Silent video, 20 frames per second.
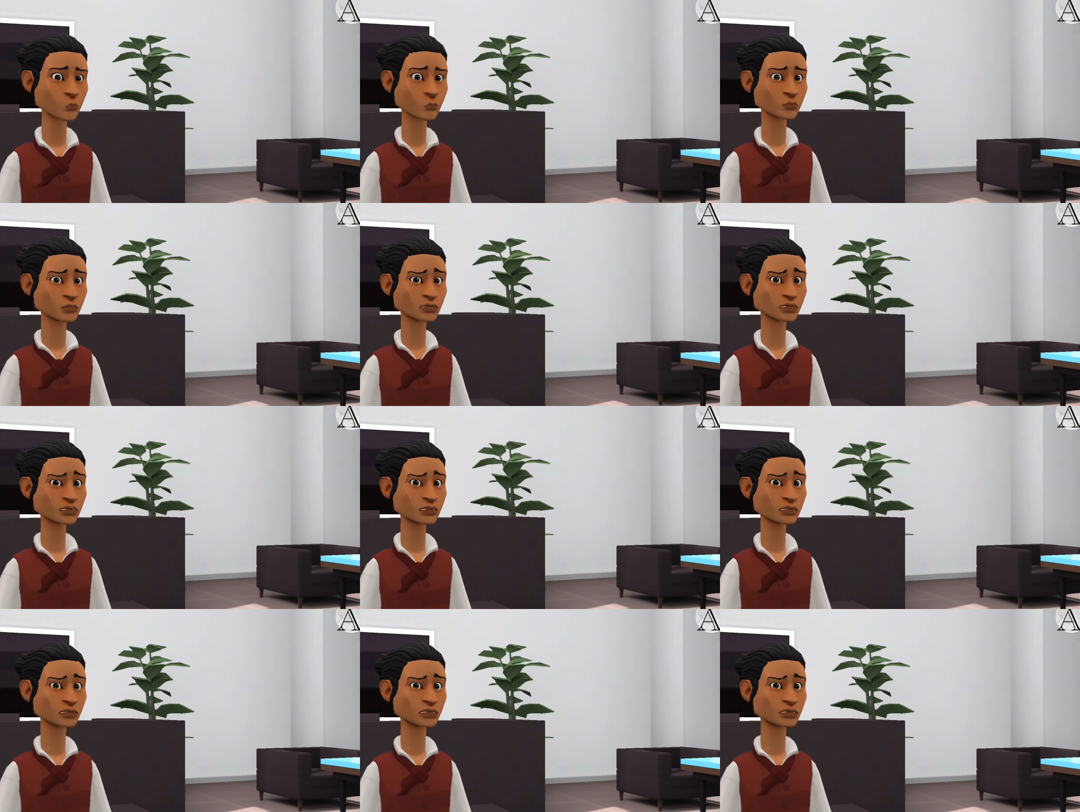
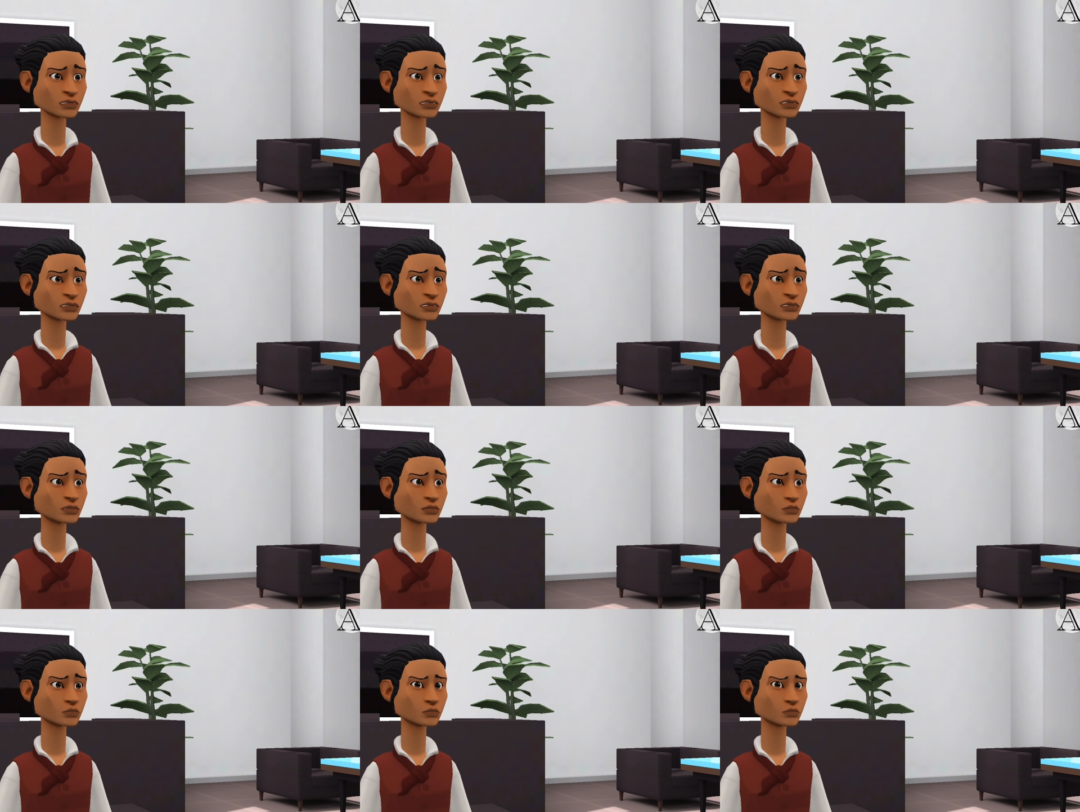
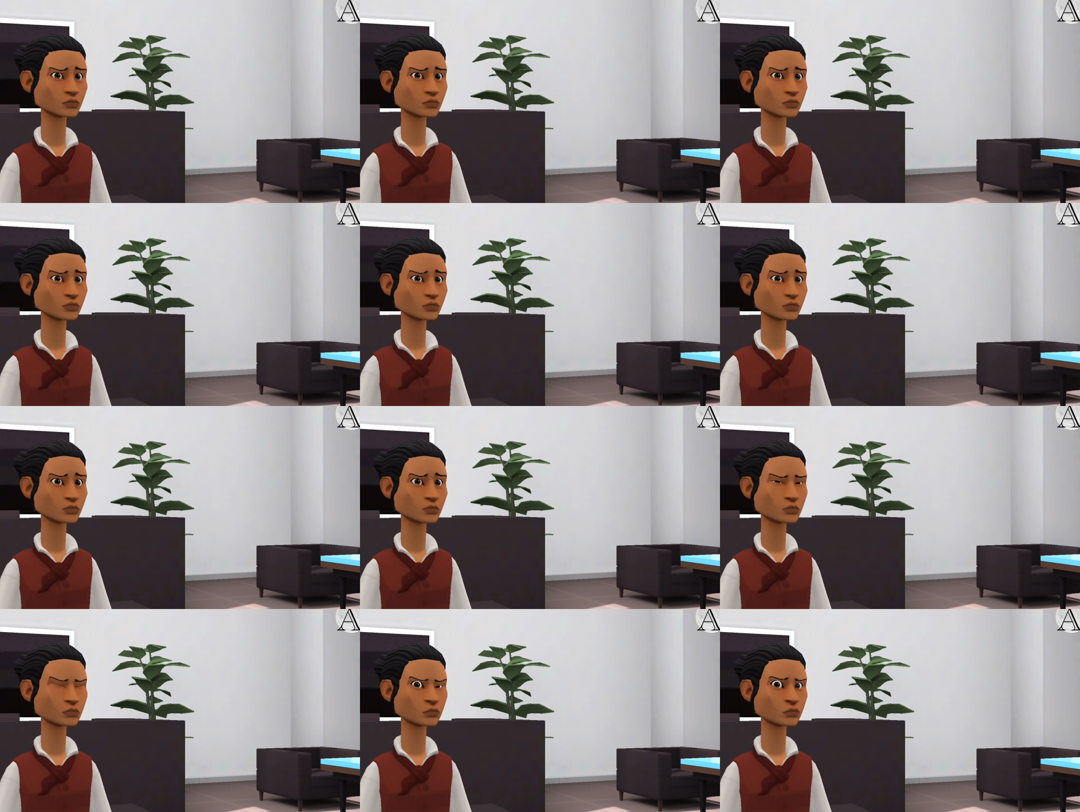
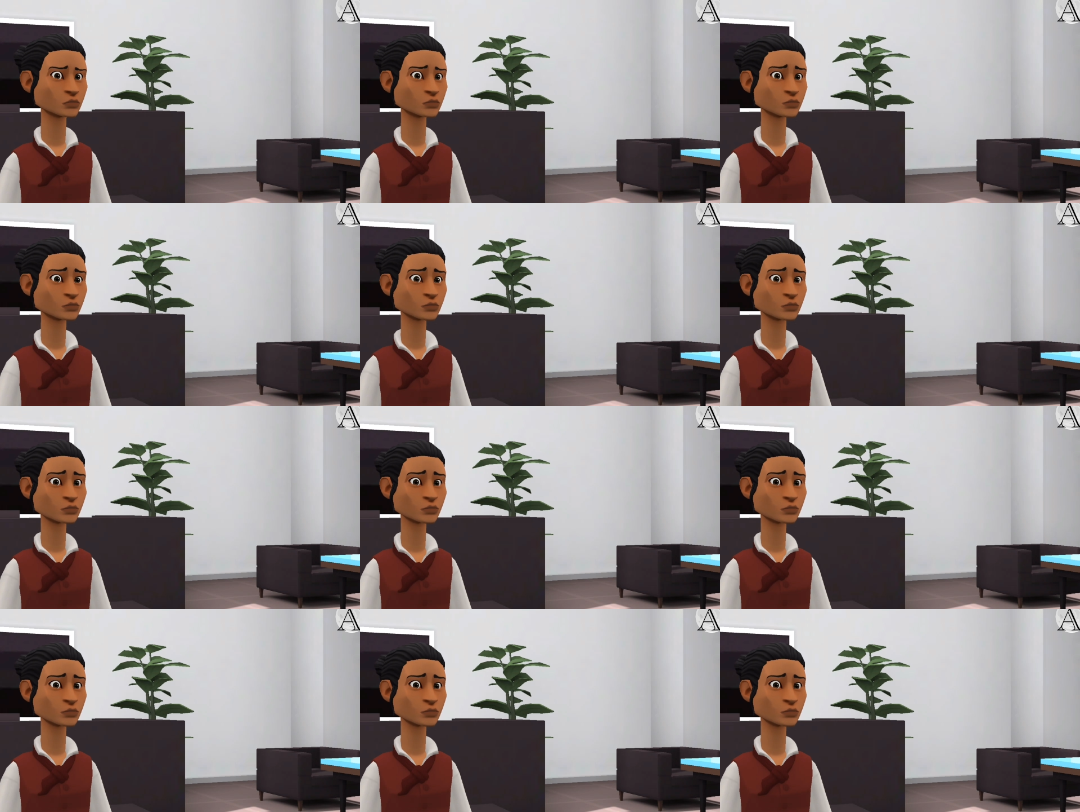(silence)